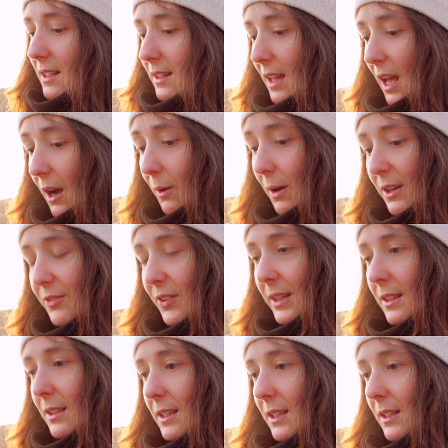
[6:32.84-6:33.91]
now I
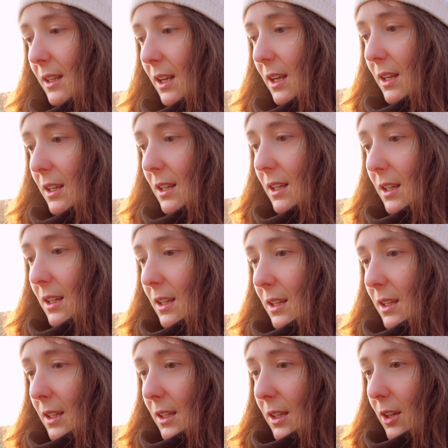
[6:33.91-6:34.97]
finally
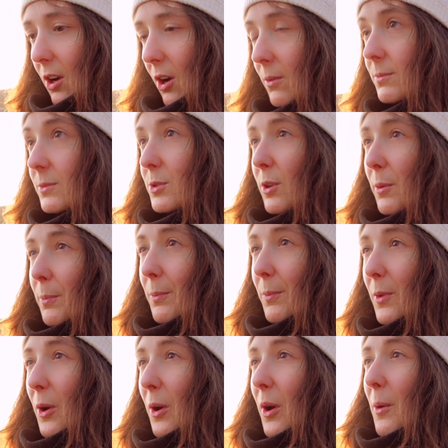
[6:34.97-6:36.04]
come to
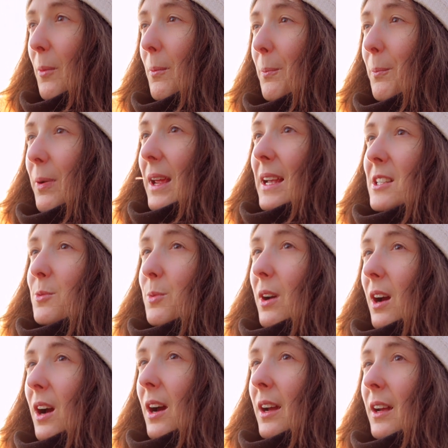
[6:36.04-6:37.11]
a place where
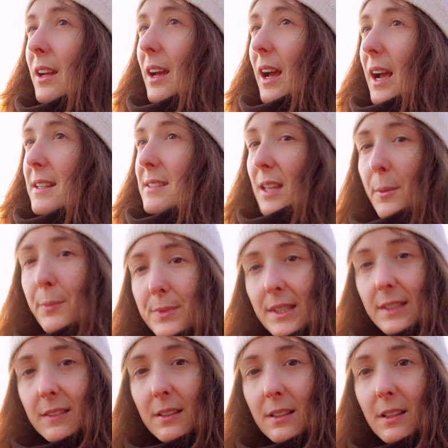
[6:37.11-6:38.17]
I accept
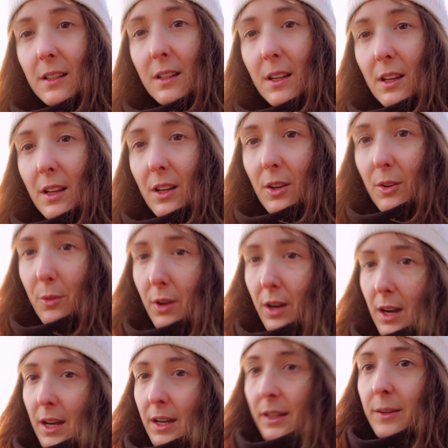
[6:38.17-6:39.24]
it, where
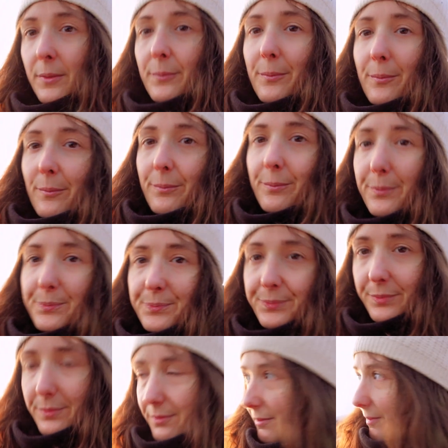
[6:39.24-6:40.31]
I
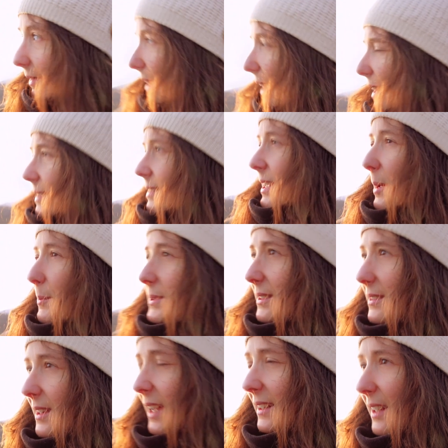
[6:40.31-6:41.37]
accept
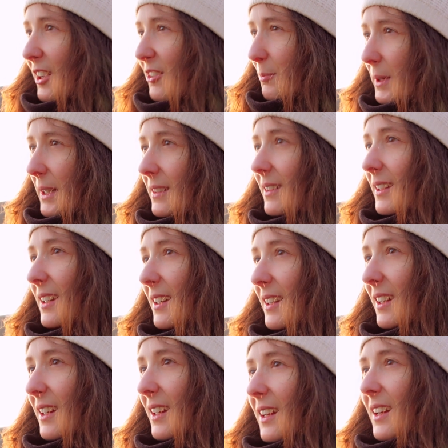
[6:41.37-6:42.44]
that I've been
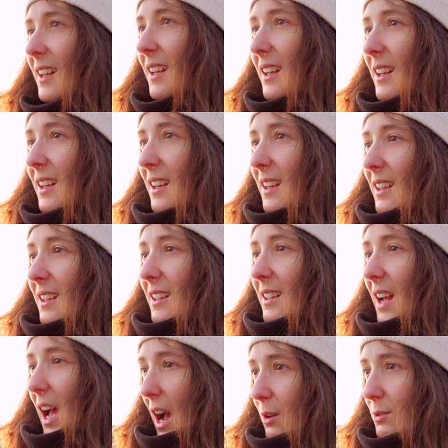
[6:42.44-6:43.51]

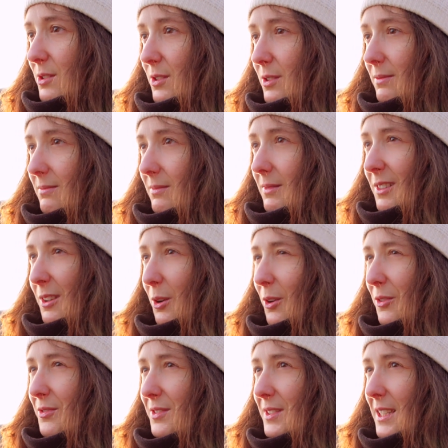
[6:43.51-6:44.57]
out
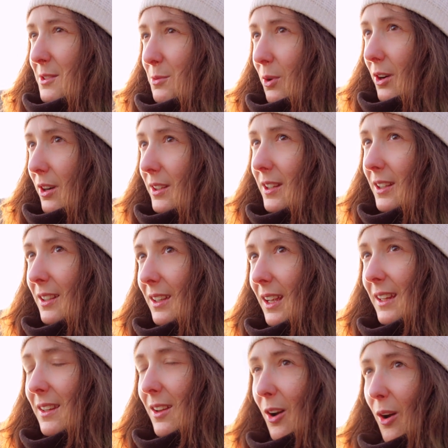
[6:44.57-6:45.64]
of this world
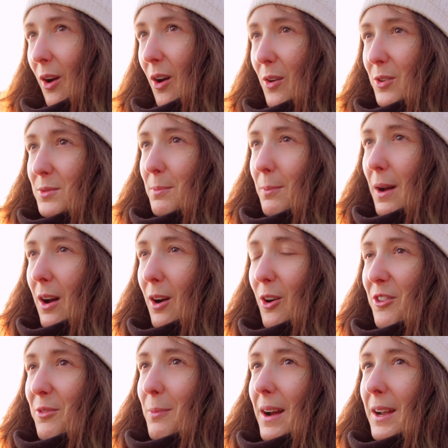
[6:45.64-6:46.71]
and of
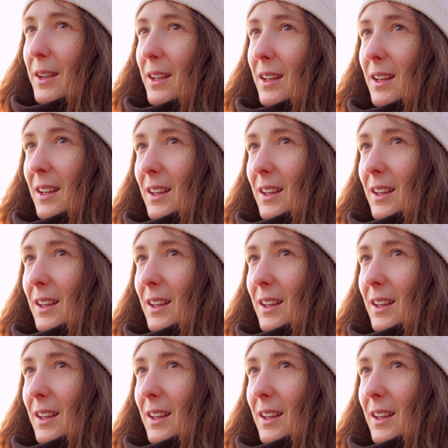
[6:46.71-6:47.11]
my